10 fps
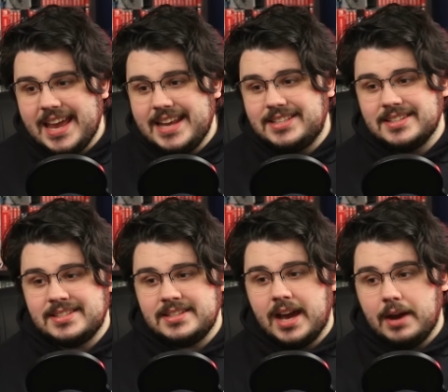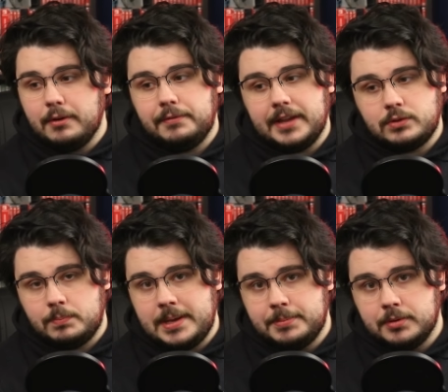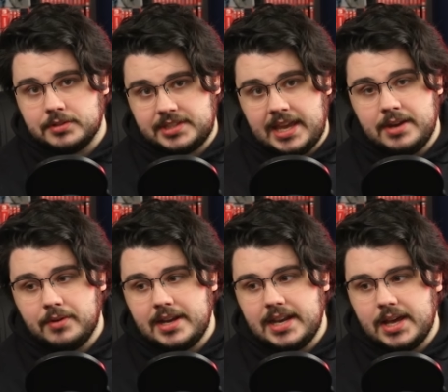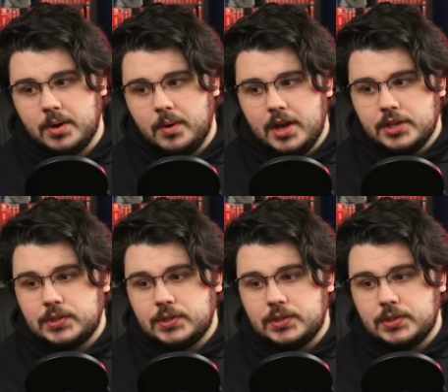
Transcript: It does not reflect what people are saying right now,